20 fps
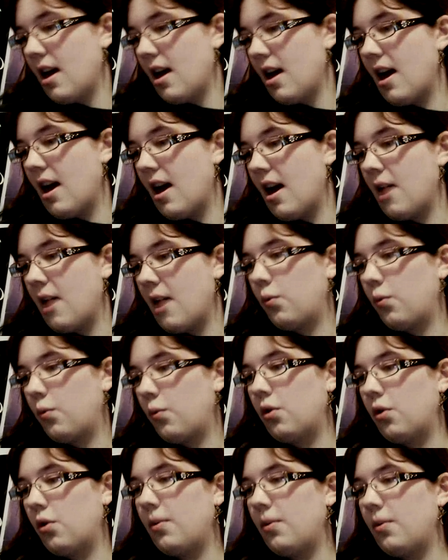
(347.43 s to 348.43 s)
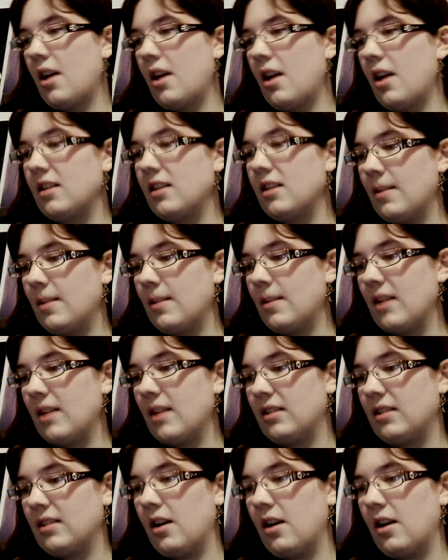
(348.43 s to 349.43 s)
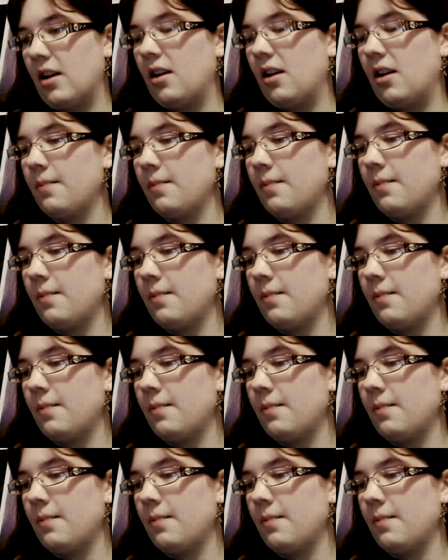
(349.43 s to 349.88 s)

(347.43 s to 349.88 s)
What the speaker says: I will put on some mascara.